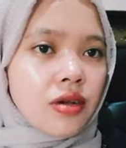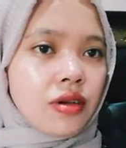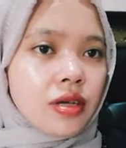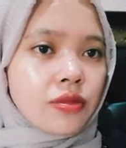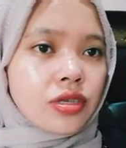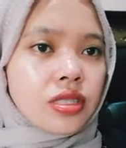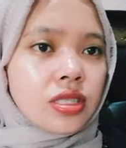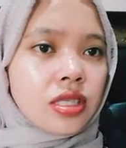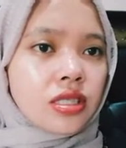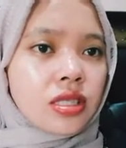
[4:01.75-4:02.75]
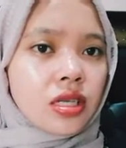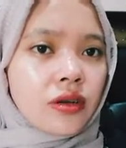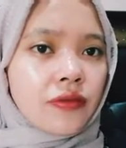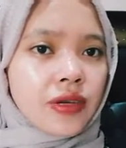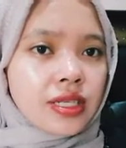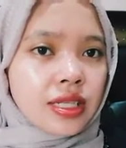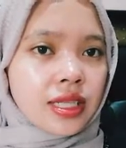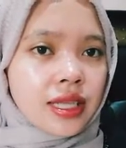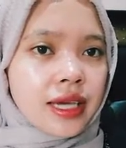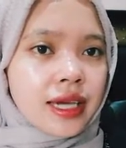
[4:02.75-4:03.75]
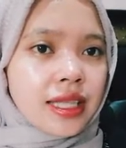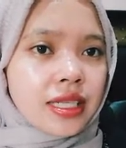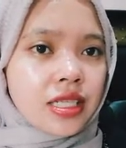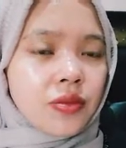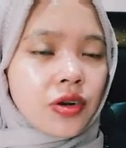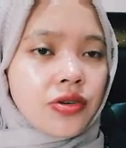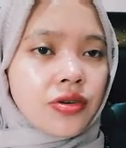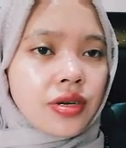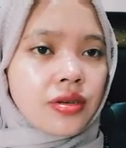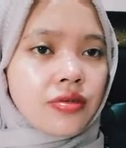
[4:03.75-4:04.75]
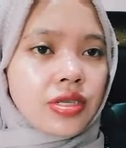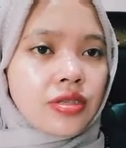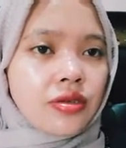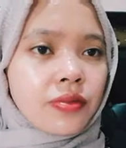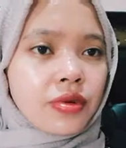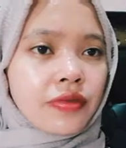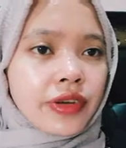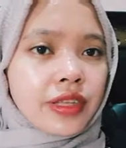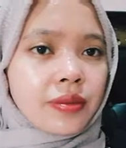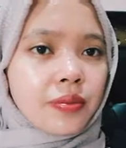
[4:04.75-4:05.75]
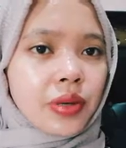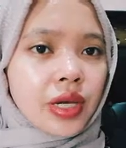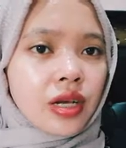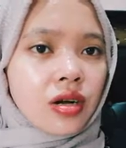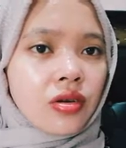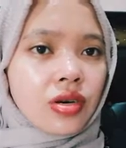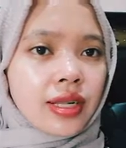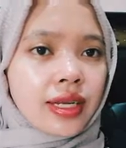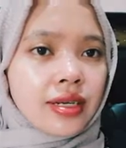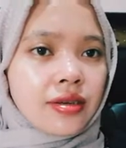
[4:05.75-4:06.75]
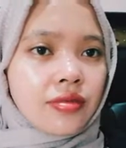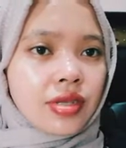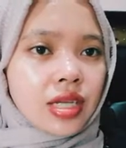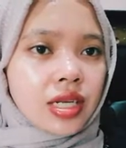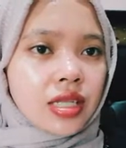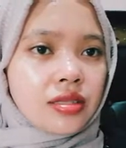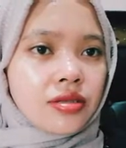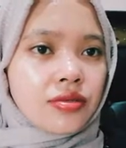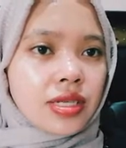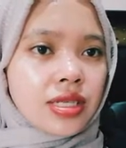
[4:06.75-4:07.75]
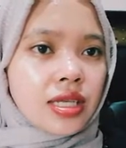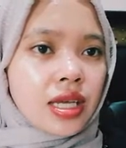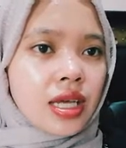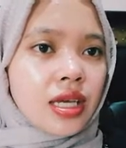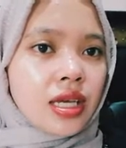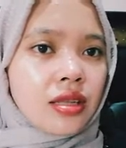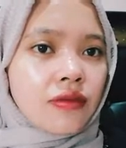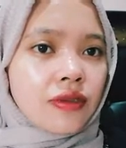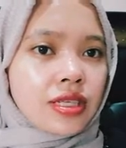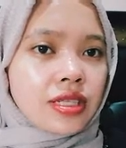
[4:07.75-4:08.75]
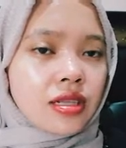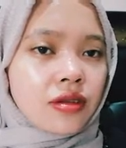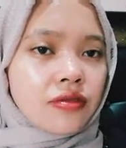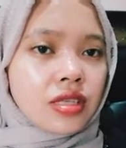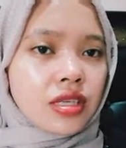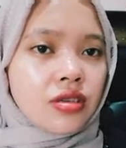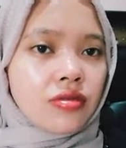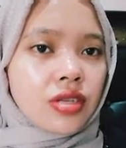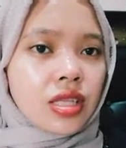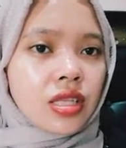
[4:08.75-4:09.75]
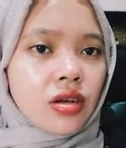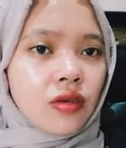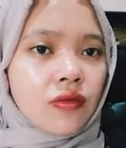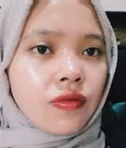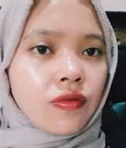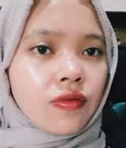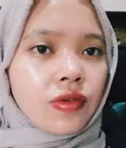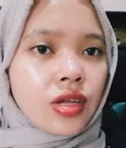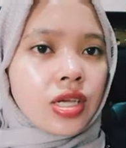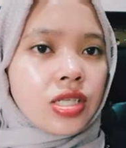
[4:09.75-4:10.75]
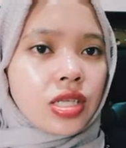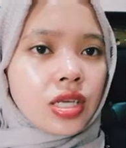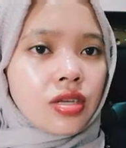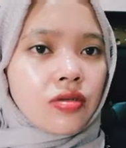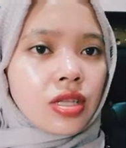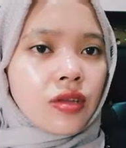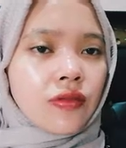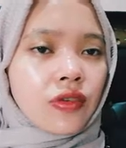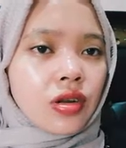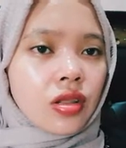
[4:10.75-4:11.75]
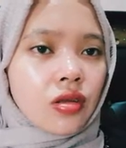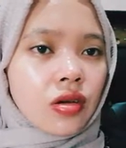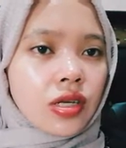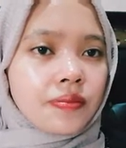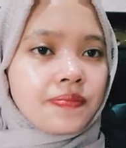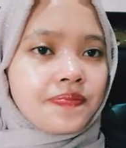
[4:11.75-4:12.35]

By mortgaging a vessel, the ship owner agrees to provide the bank or lender with an interest in the vessel of security for a loan.